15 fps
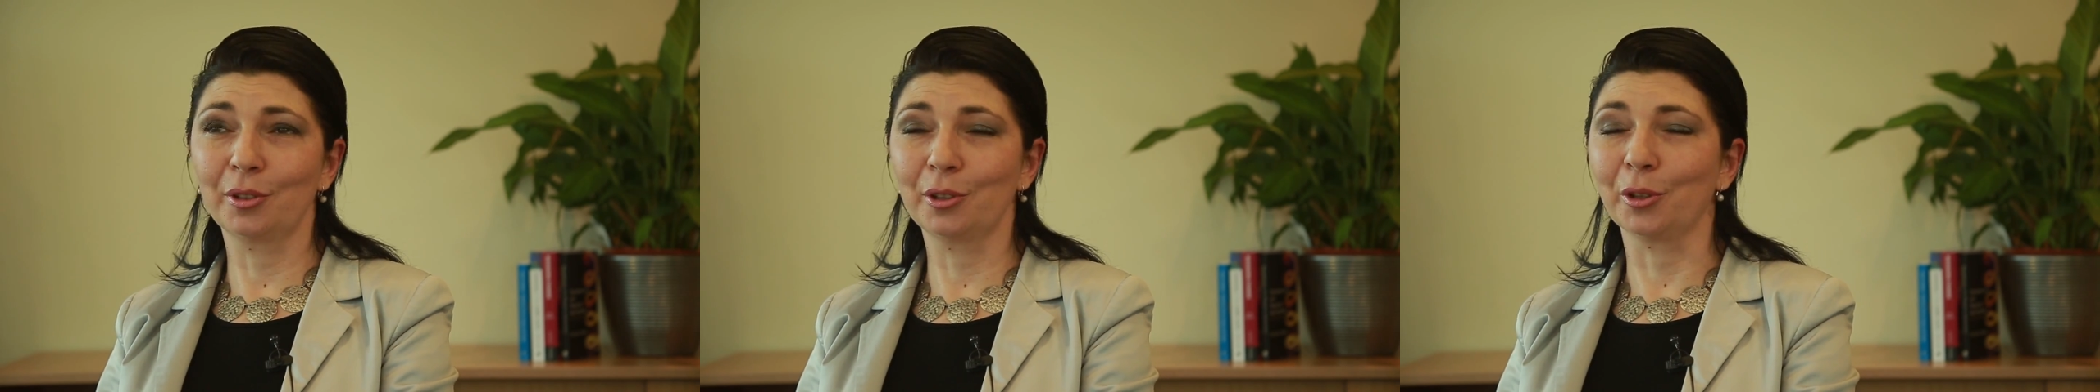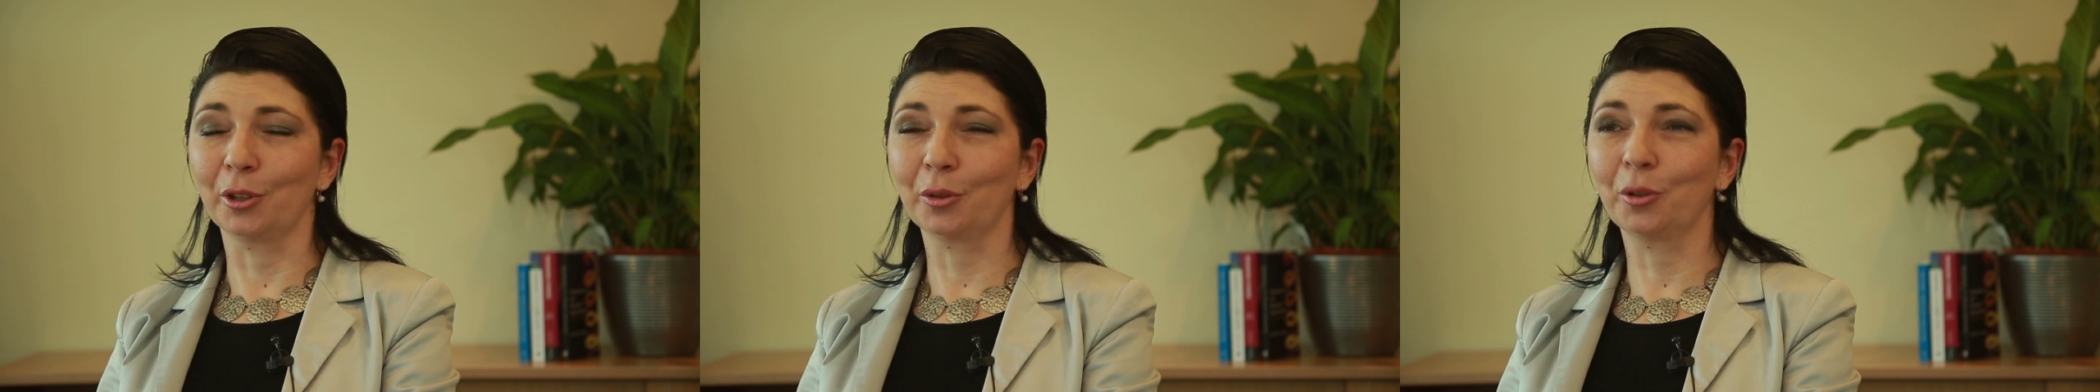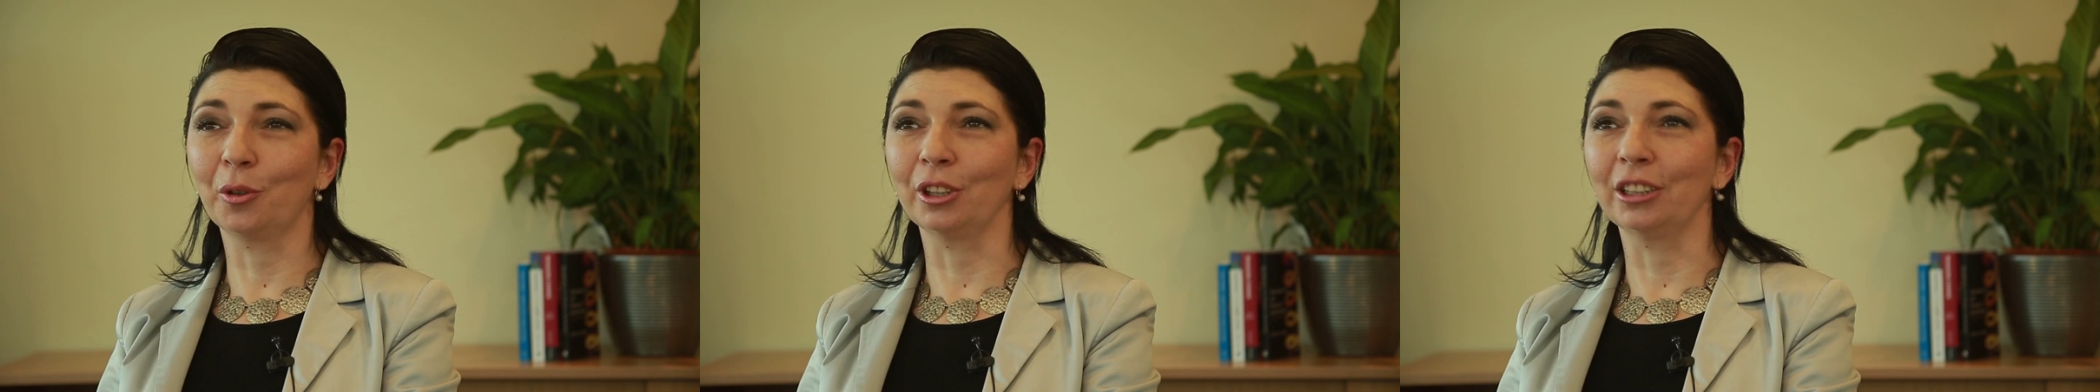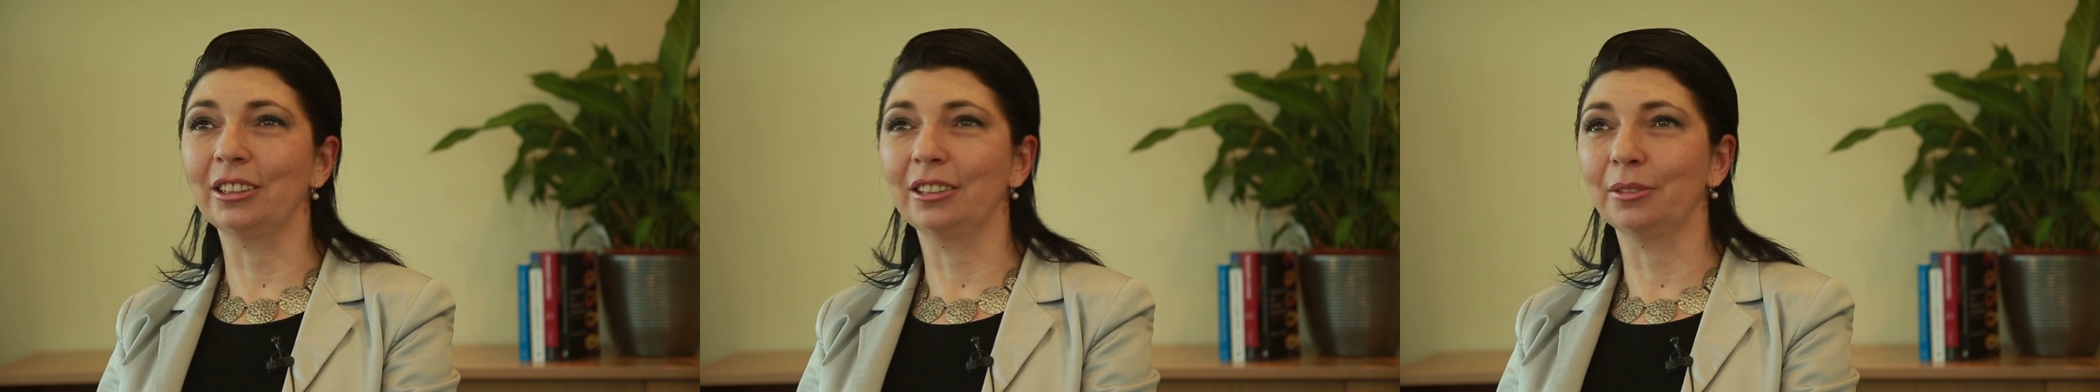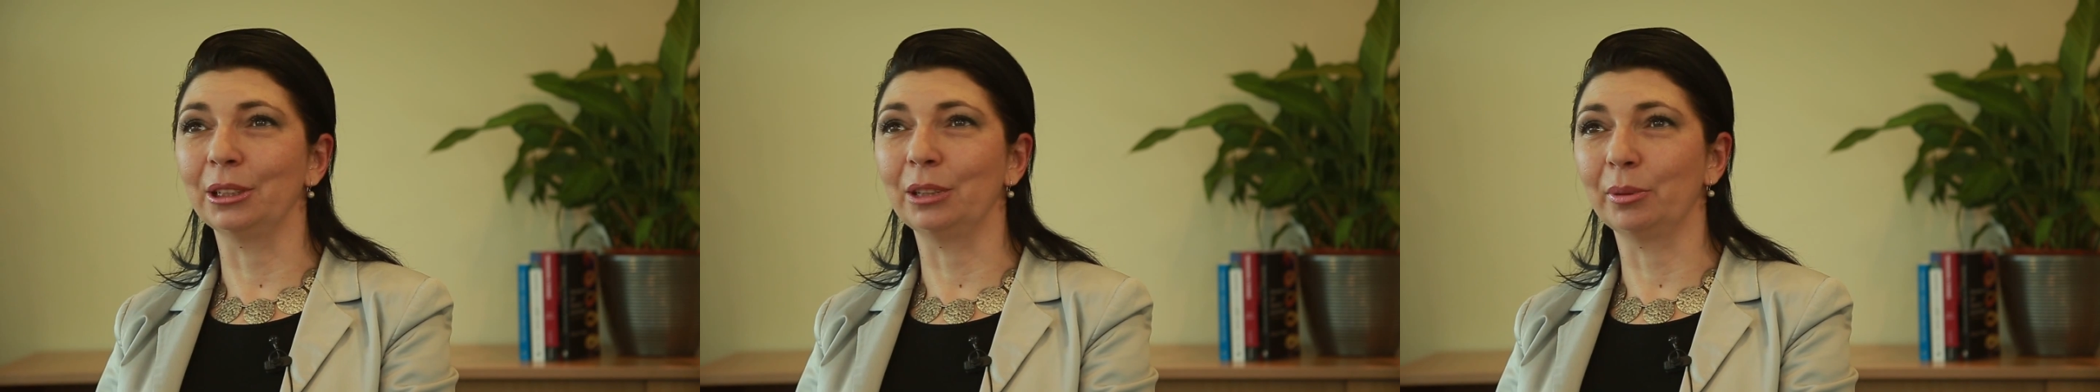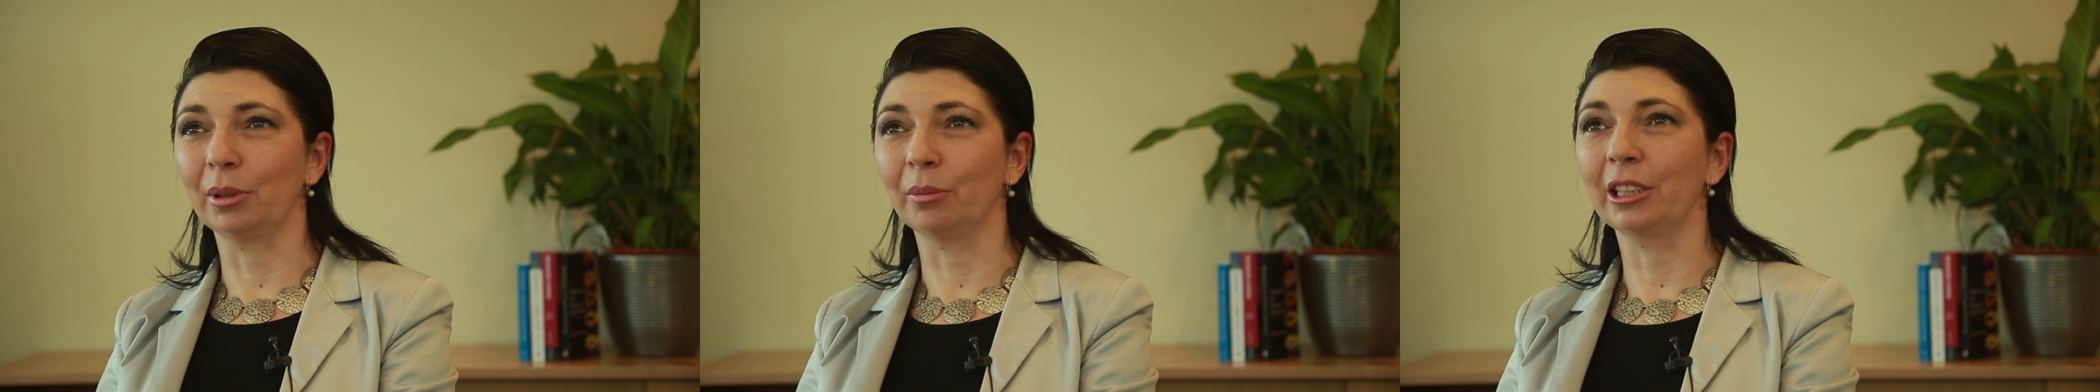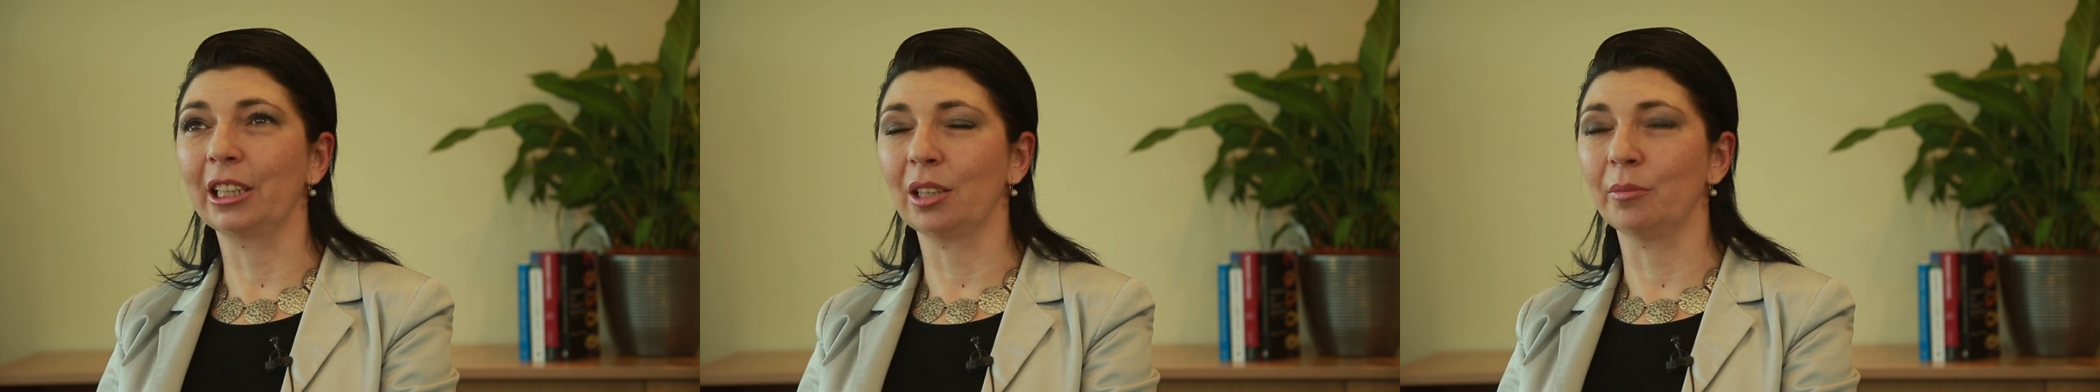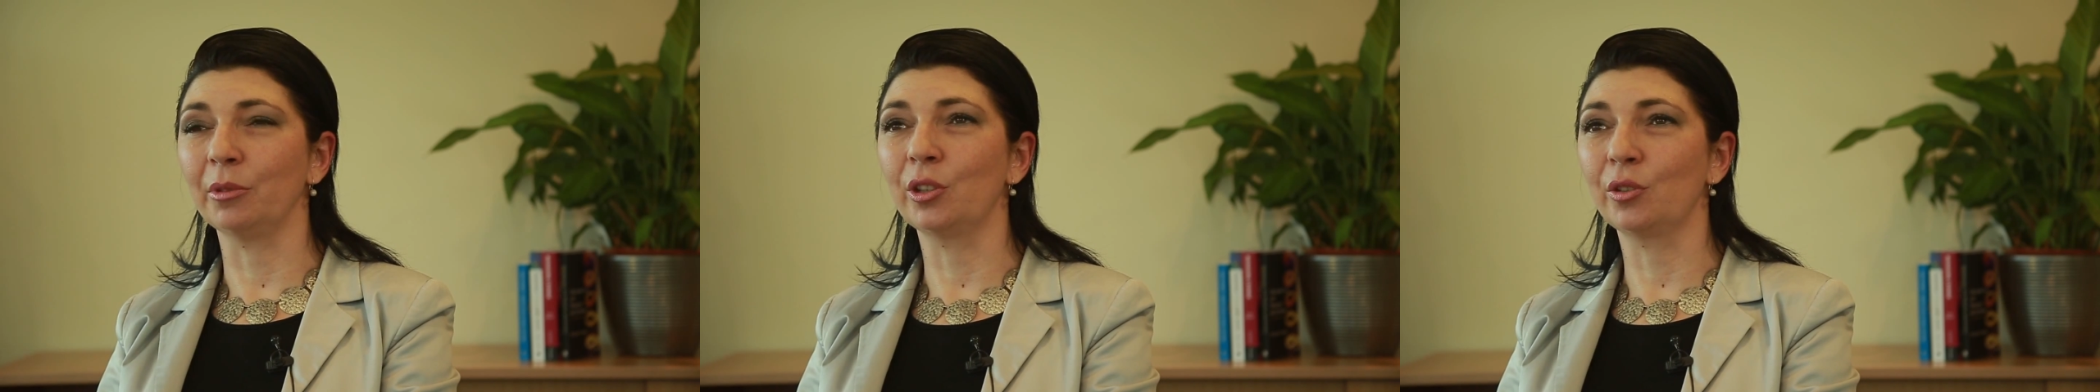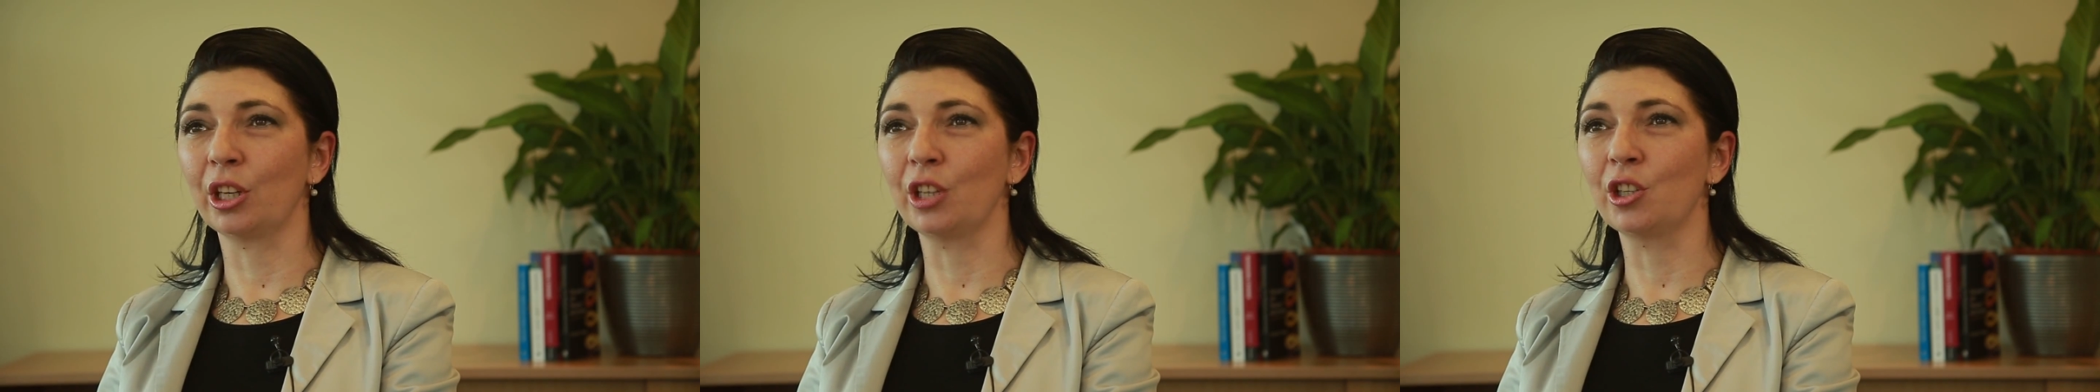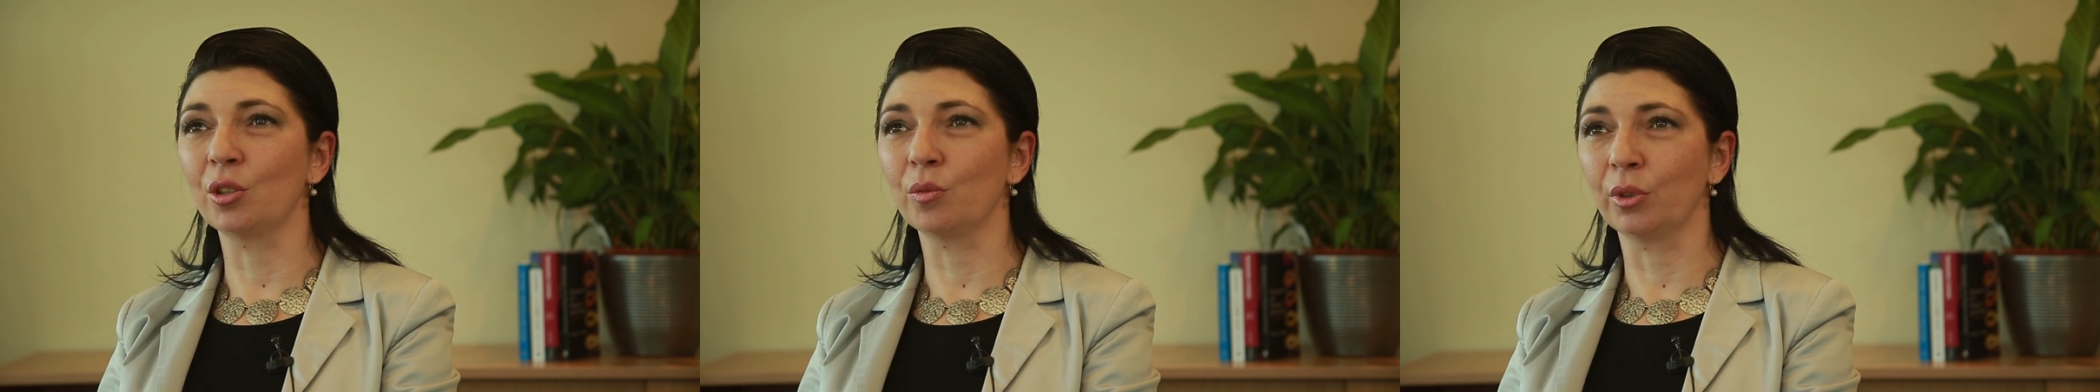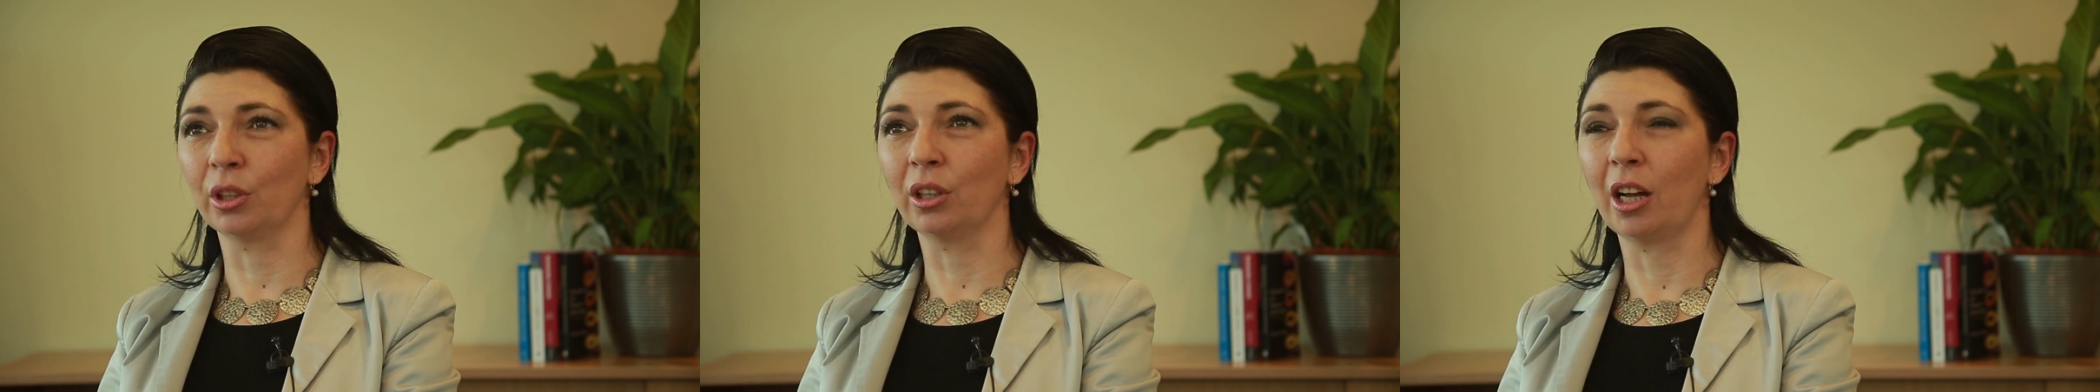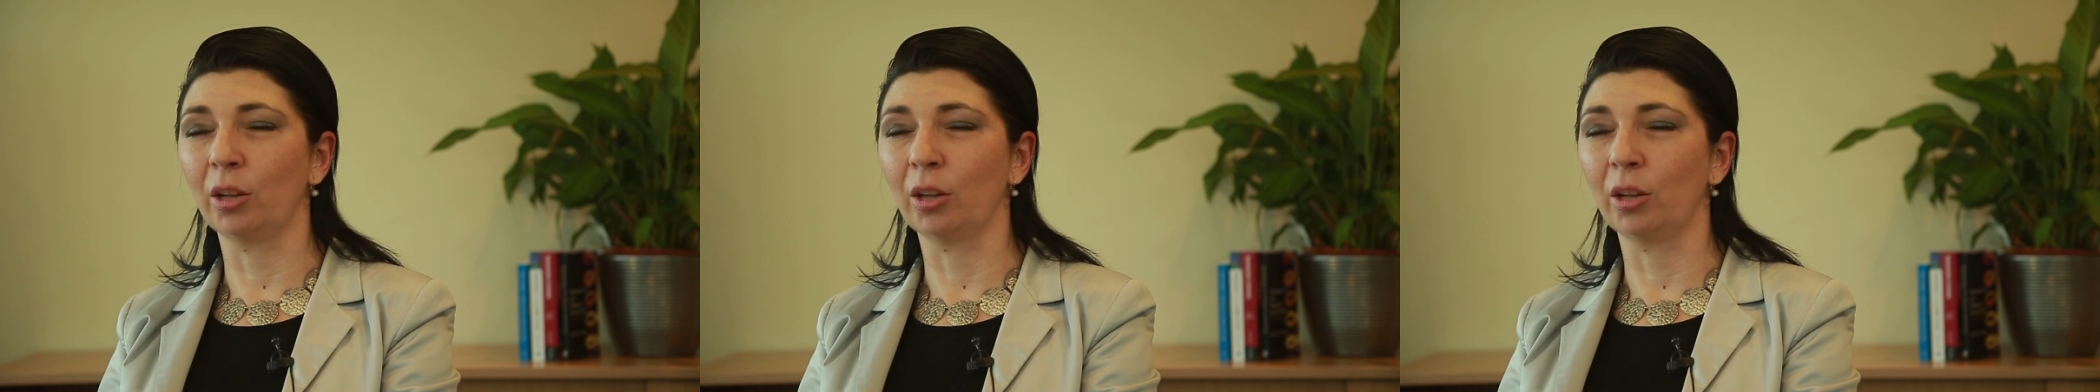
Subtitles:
so to call it, with public administration will